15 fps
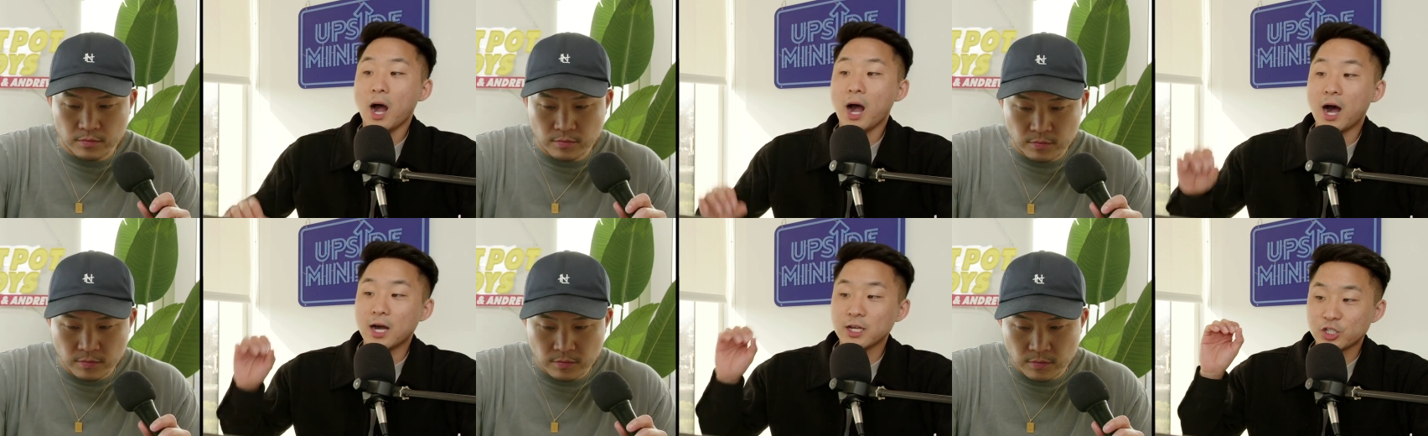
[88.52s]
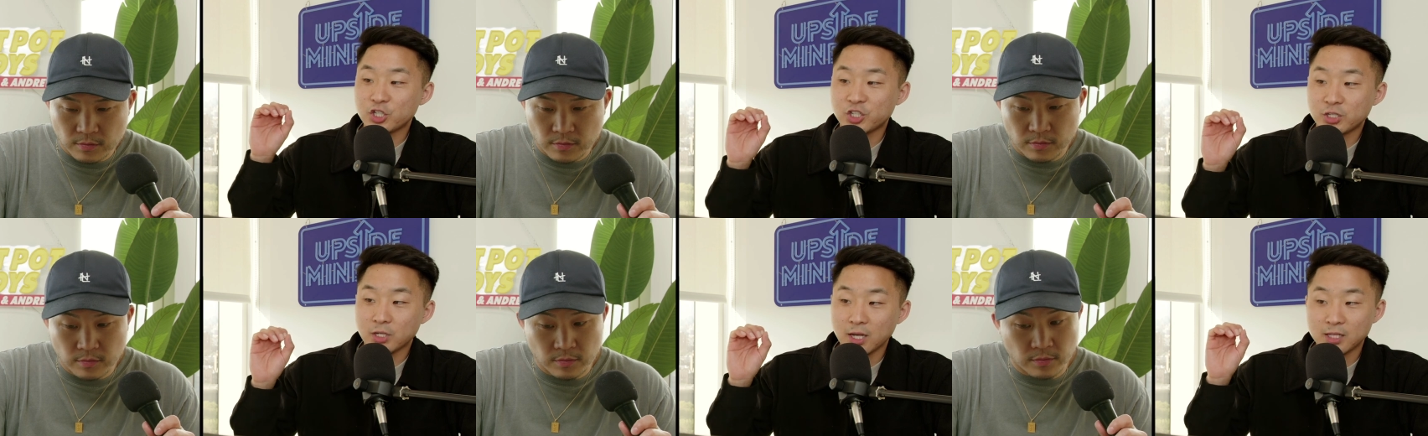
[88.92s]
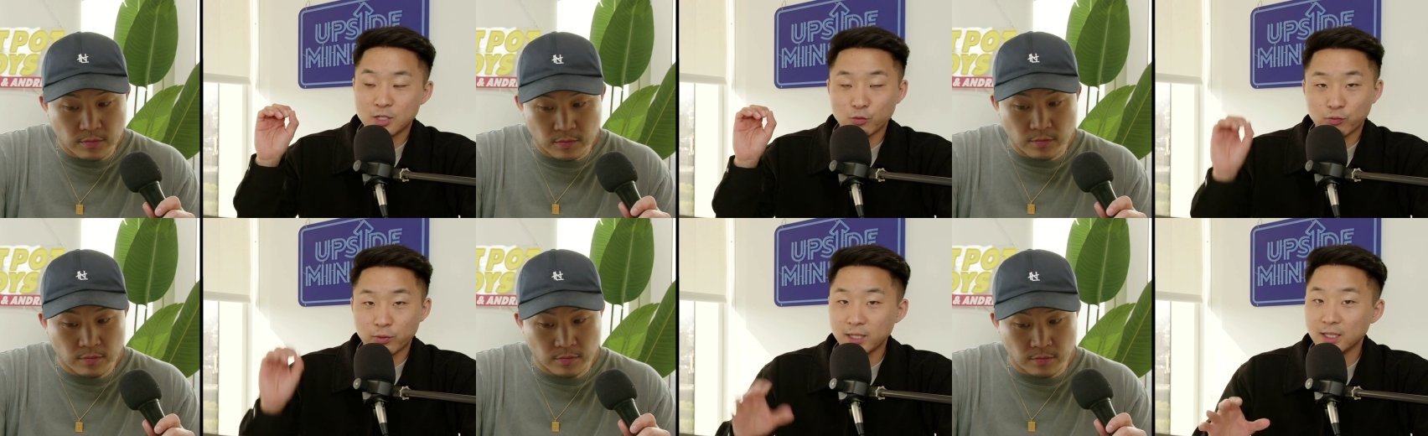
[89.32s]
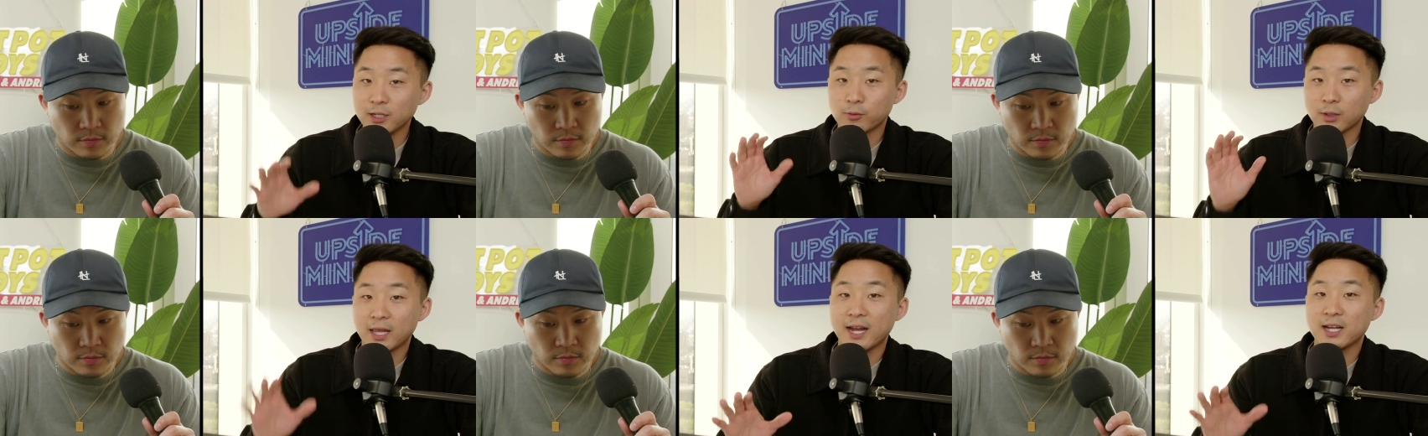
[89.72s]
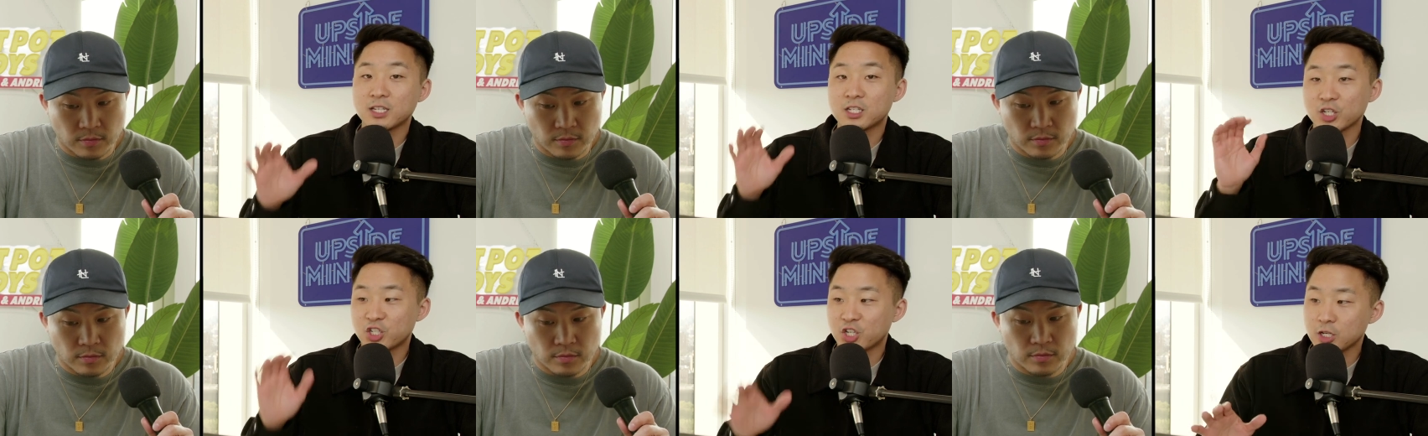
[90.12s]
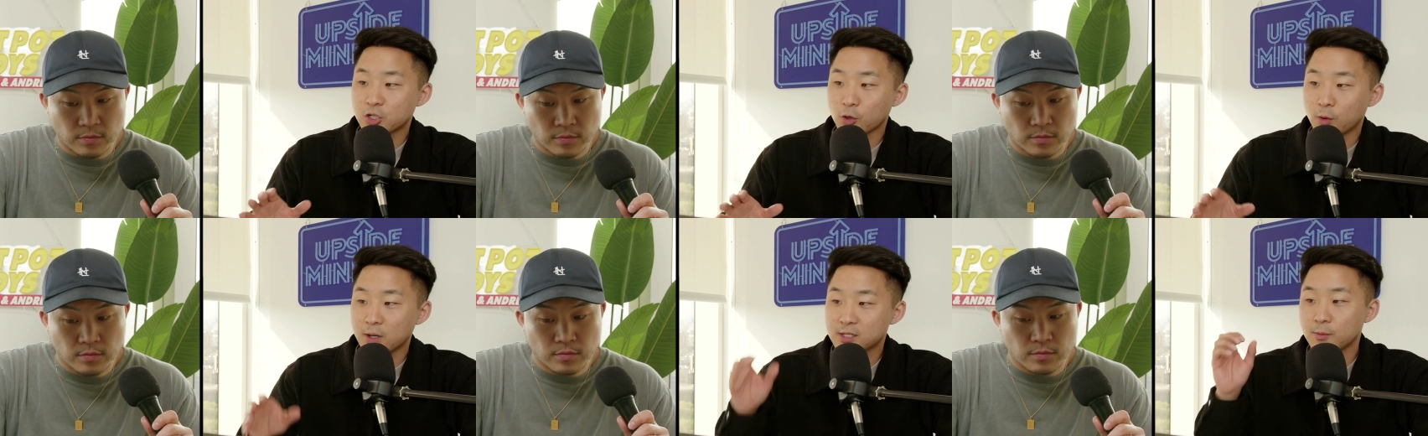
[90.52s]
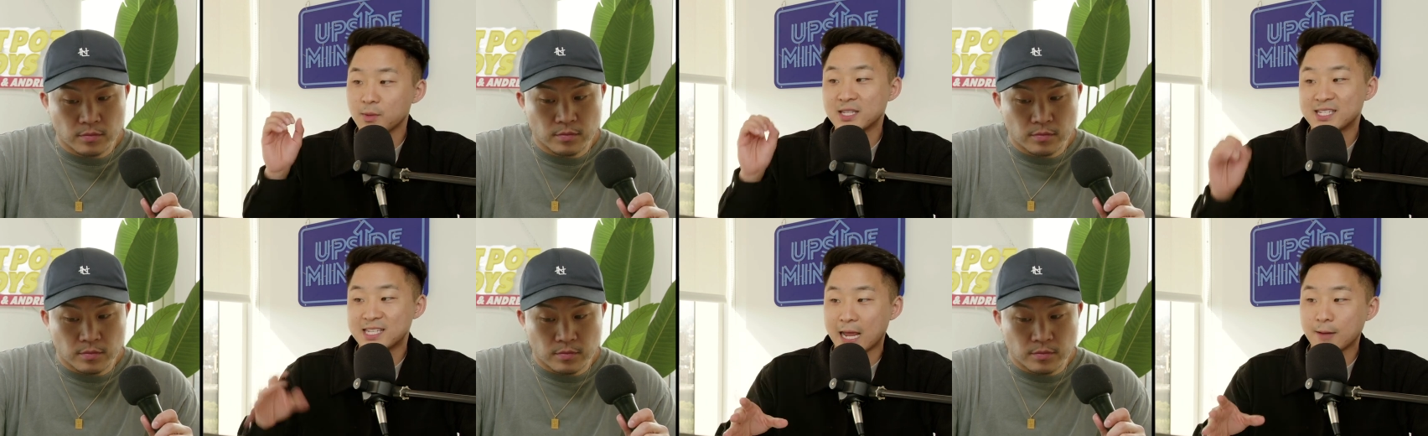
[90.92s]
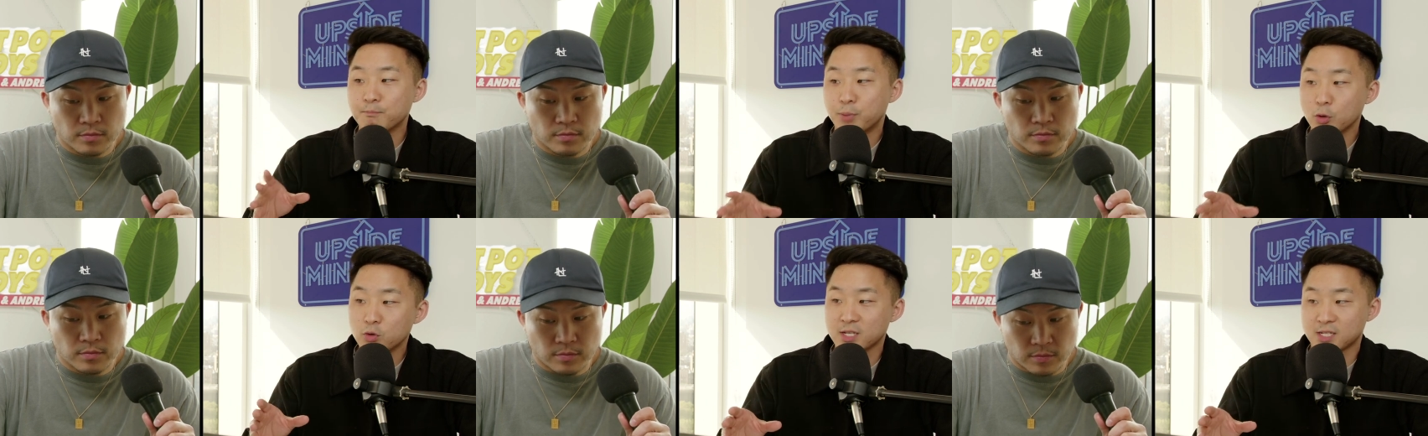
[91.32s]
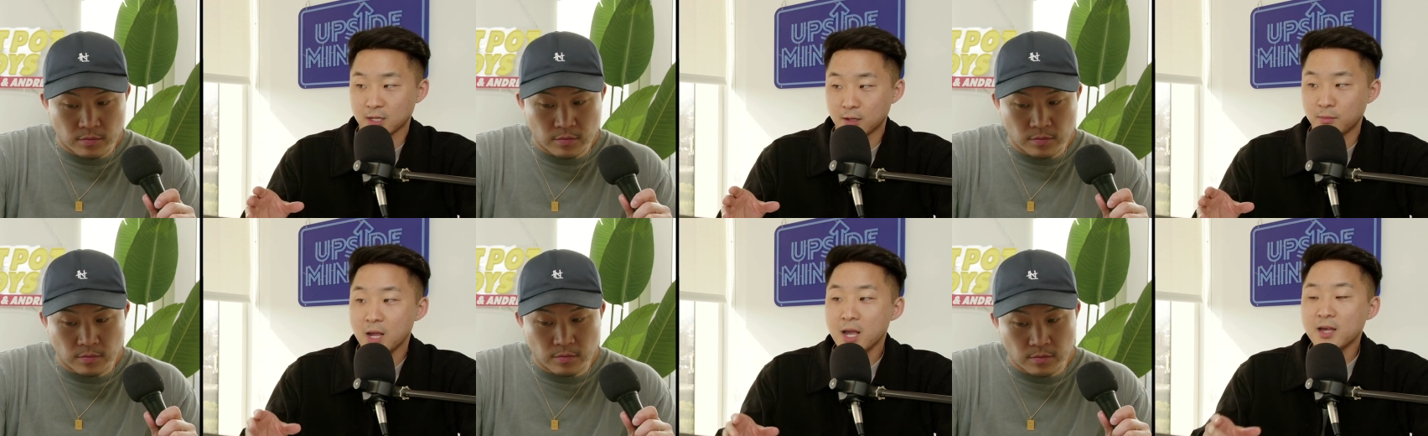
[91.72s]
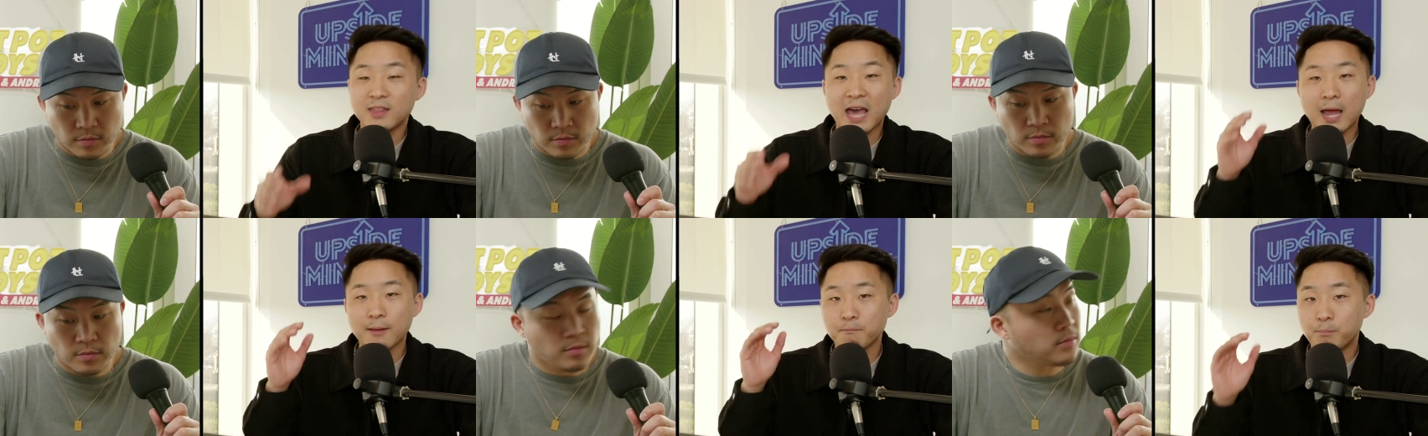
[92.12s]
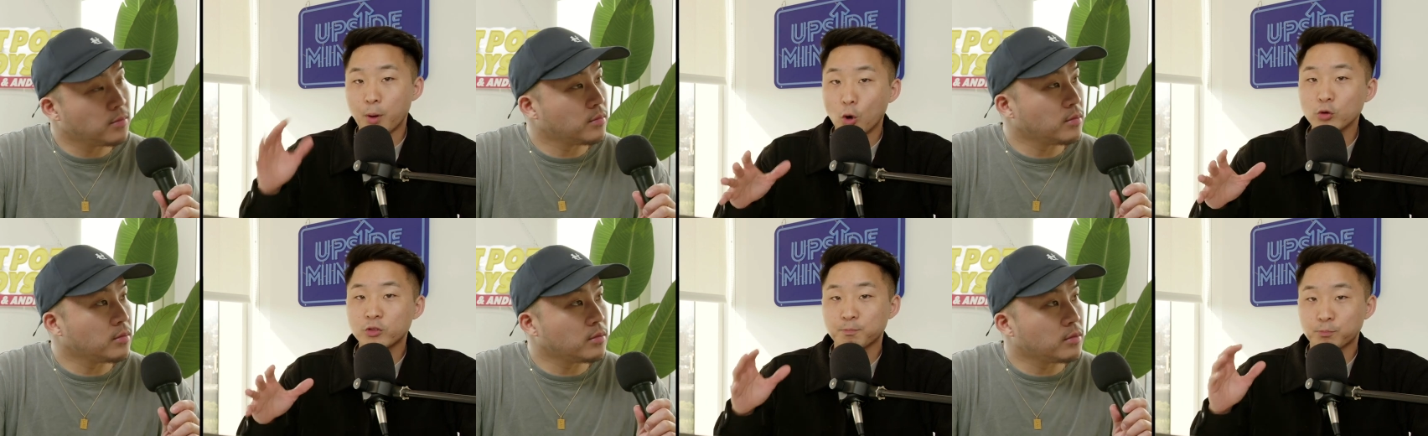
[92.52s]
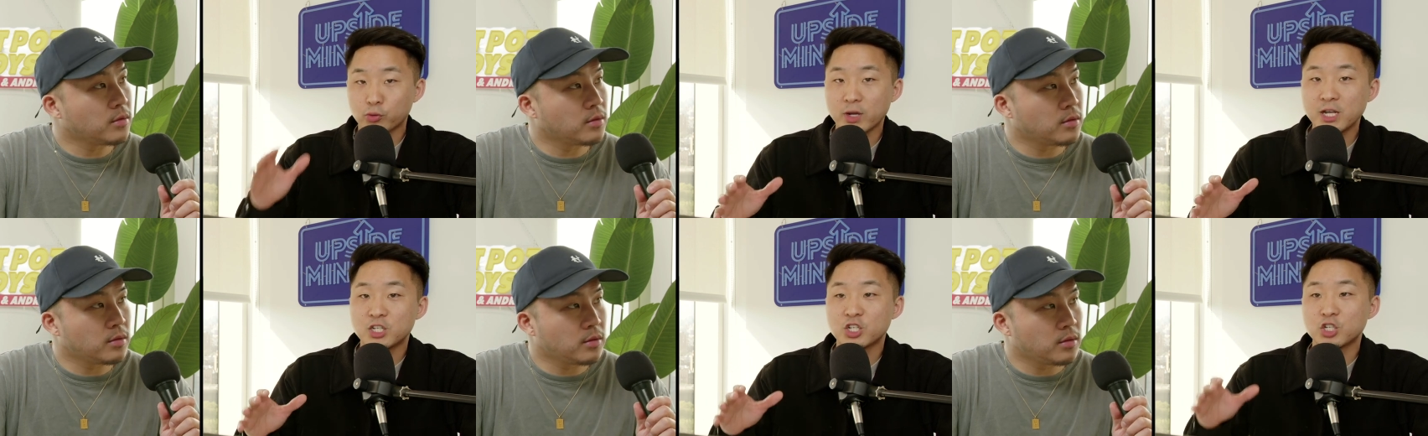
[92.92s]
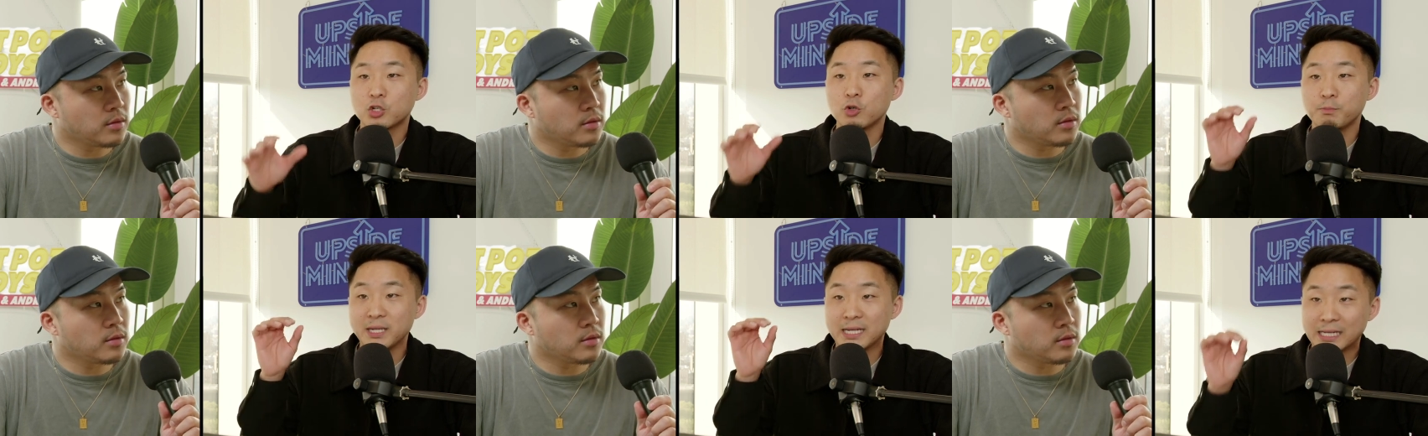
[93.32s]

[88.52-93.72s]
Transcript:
Speaker 1: It's really related to Shintoism and Zen Buddhism that both preach to be